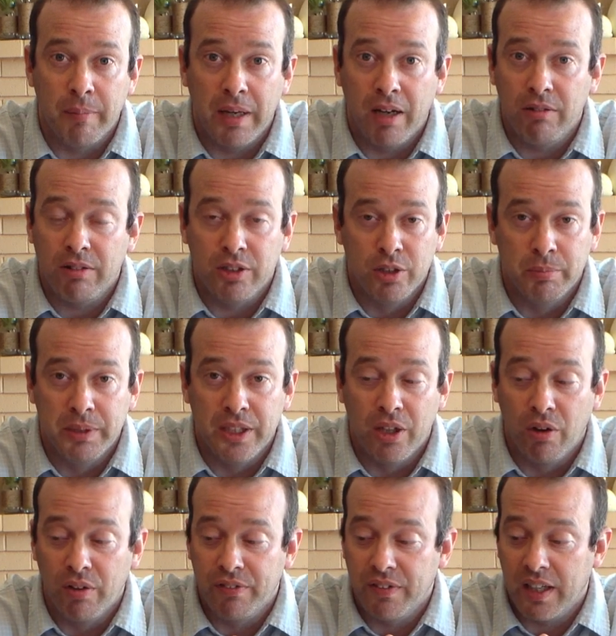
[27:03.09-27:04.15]
out, you'll be
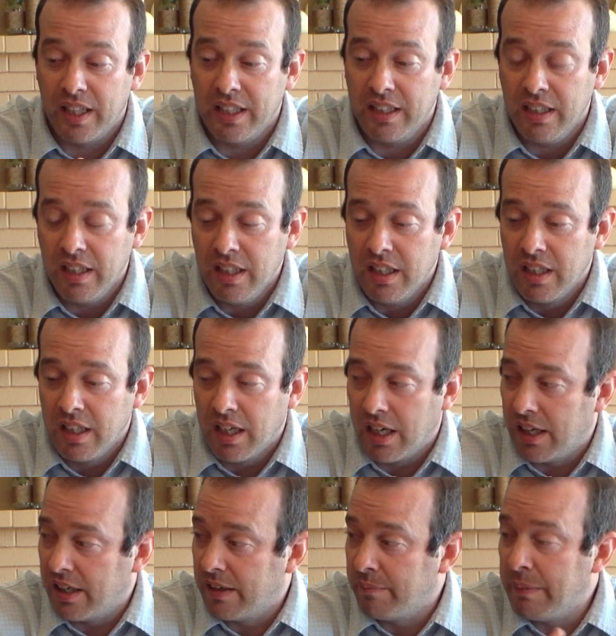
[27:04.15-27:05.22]
notified.
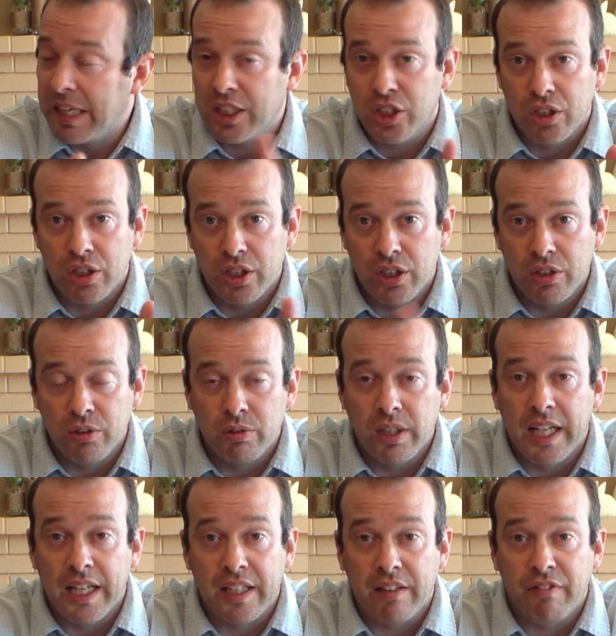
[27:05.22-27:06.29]
Make sure you
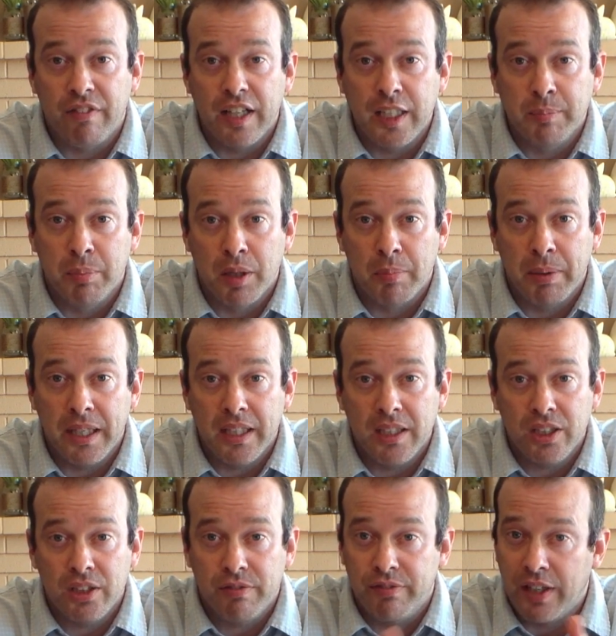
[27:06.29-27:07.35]
like the Facebook page,